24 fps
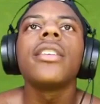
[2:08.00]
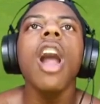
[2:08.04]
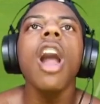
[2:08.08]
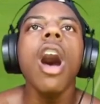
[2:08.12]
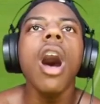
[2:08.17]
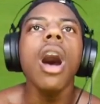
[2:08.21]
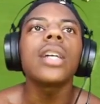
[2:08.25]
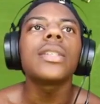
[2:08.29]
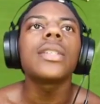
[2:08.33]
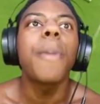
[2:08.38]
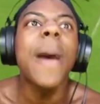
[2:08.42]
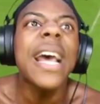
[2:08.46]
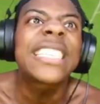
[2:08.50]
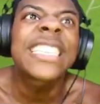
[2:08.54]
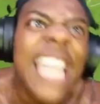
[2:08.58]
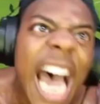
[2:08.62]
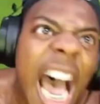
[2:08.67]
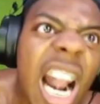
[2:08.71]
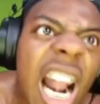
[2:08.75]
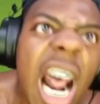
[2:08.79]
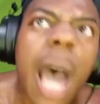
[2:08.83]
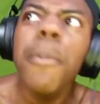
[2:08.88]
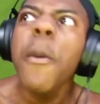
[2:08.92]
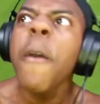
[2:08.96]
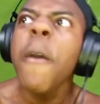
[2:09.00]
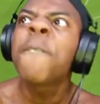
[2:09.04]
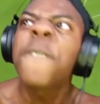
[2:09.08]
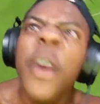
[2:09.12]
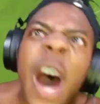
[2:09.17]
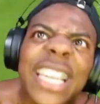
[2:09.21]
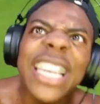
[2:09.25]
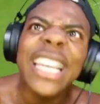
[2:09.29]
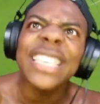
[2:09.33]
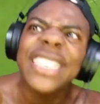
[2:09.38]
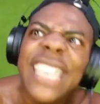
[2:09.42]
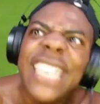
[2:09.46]
No, bitch, shut up, you
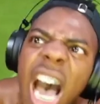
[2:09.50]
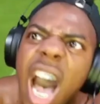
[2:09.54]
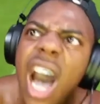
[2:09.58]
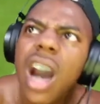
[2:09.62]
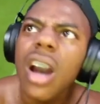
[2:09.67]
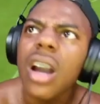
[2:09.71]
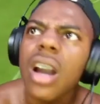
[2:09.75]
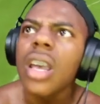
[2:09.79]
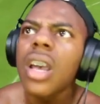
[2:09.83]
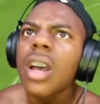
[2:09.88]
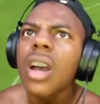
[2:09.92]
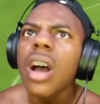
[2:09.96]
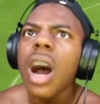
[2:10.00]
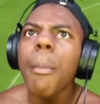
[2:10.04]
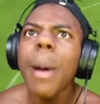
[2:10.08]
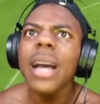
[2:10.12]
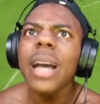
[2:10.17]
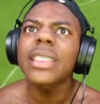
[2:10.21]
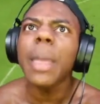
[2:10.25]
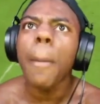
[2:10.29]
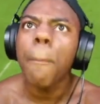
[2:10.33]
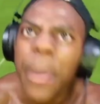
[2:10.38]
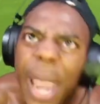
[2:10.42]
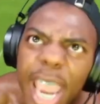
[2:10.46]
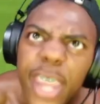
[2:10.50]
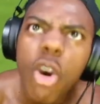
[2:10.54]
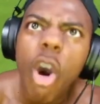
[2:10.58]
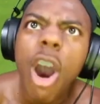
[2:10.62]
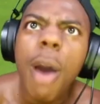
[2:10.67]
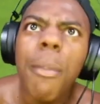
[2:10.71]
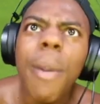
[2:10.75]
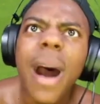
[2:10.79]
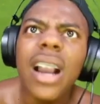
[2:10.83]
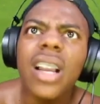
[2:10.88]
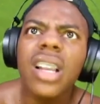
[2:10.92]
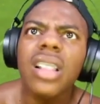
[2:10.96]
fucking suck. I'm about to ban you
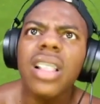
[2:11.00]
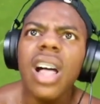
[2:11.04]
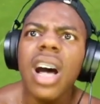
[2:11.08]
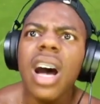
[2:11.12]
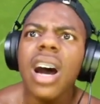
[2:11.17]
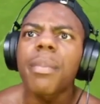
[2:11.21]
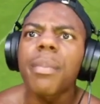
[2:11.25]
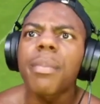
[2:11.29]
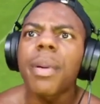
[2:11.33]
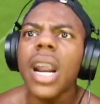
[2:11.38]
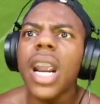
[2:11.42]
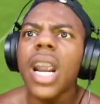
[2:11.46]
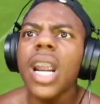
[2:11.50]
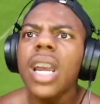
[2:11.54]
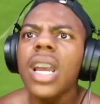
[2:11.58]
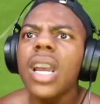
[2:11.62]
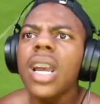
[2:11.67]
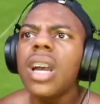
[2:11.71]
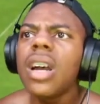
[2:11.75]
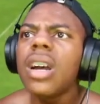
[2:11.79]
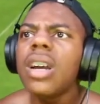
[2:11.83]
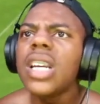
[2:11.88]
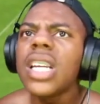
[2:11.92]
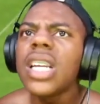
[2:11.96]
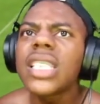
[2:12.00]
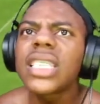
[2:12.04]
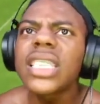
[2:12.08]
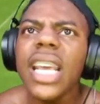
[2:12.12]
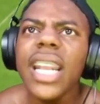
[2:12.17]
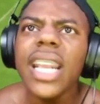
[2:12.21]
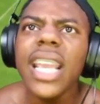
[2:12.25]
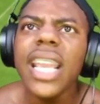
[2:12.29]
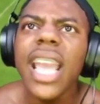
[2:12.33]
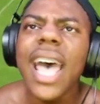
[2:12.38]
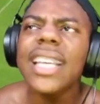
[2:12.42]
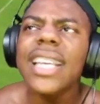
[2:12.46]
on my club, bro.
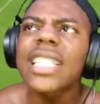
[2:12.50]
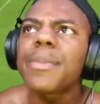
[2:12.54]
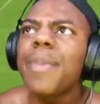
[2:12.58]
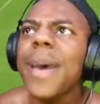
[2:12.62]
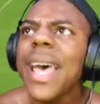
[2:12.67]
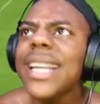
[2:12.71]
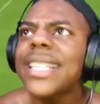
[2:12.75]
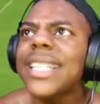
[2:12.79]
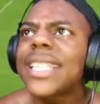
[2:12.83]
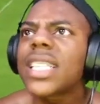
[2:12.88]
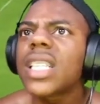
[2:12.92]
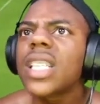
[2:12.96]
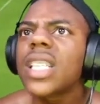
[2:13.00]
Shitty ass bitch.